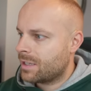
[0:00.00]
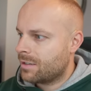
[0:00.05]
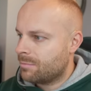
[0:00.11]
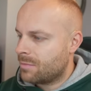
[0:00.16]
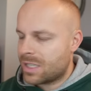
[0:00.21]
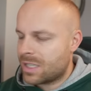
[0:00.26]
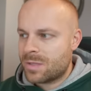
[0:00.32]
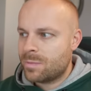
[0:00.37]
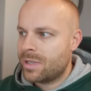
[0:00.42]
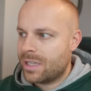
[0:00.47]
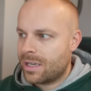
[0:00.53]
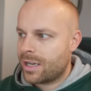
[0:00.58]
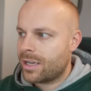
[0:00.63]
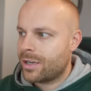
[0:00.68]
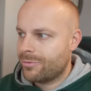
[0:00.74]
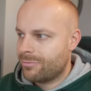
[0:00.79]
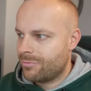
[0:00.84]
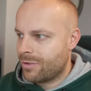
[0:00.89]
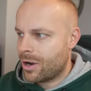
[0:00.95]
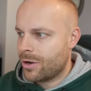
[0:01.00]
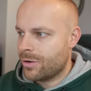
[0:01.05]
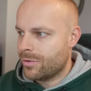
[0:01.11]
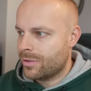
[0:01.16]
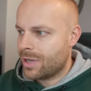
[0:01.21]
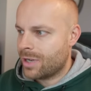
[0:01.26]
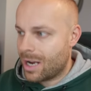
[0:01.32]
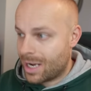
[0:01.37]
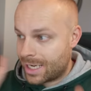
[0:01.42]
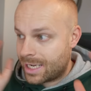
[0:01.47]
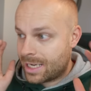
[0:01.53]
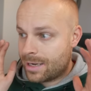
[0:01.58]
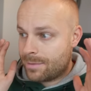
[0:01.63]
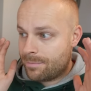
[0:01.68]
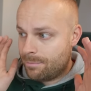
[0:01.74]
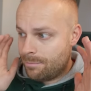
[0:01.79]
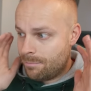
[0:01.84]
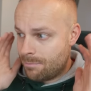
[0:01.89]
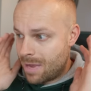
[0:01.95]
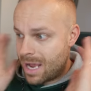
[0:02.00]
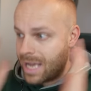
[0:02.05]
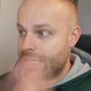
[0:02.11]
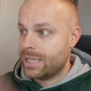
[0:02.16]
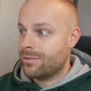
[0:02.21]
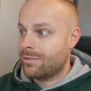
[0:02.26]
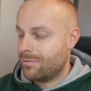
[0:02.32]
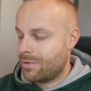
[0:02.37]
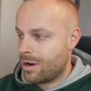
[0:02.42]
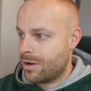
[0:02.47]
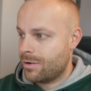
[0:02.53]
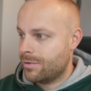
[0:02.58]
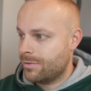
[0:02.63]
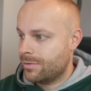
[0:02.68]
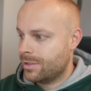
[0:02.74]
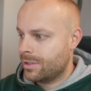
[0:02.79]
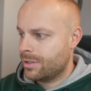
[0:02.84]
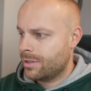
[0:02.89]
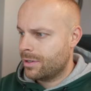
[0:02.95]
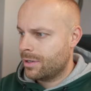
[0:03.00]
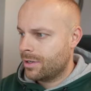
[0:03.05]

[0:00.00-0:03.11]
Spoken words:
must be like a road, like a main road.